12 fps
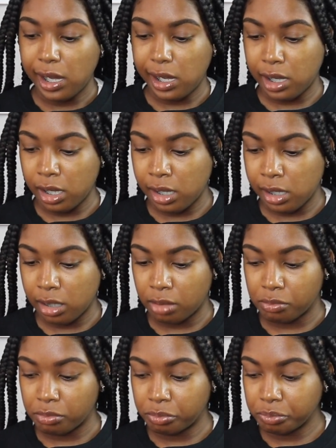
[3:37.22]

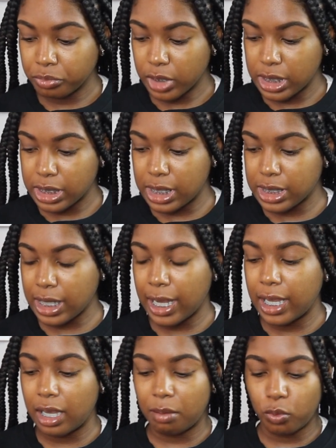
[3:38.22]
um, since I
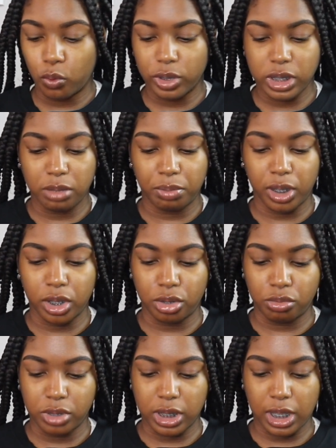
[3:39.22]
am going to be
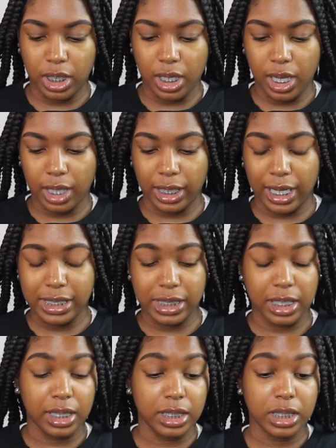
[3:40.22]
using like I
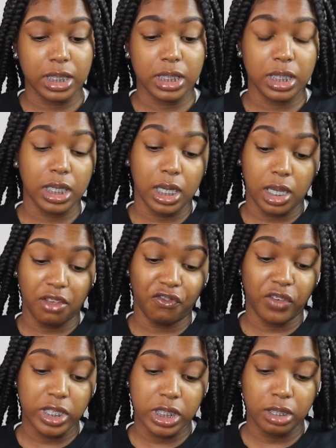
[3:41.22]
said this is the
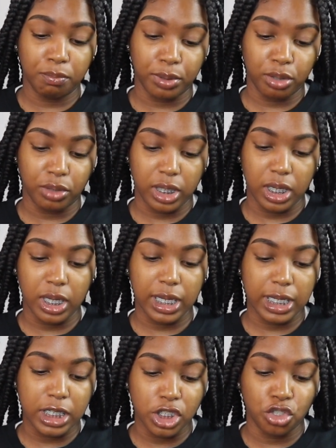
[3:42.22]
Fenty Beauty
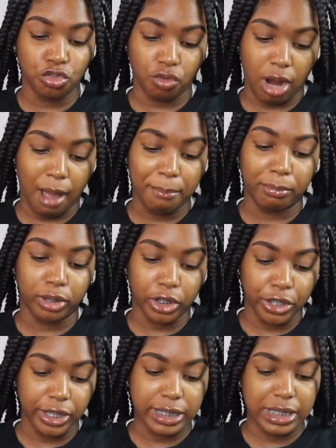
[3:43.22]
Eaze Drop
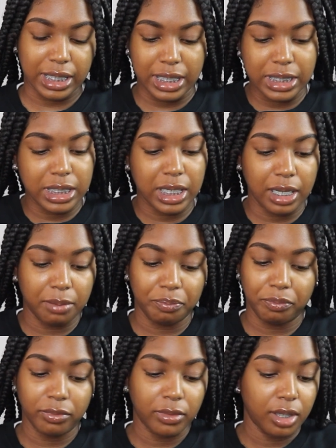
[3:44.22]
blurring skin tint
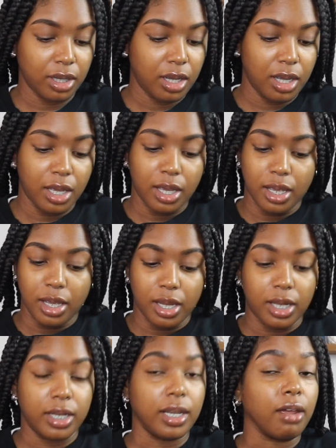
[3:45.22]

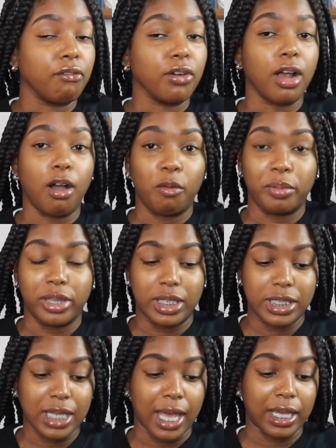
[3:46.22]
never opened
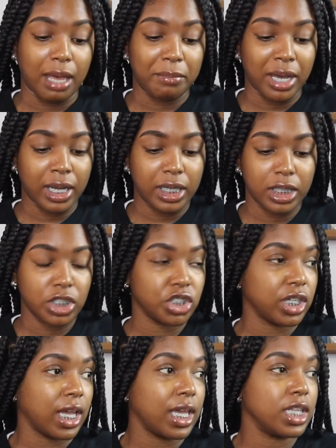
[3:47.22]
this I got mine in the
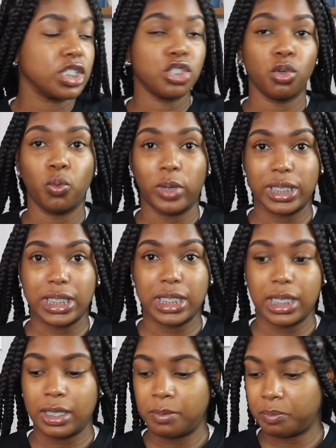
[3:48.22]
shade
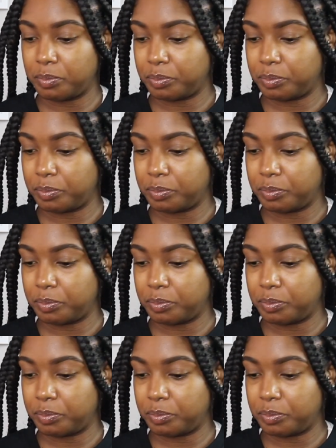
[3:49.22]
20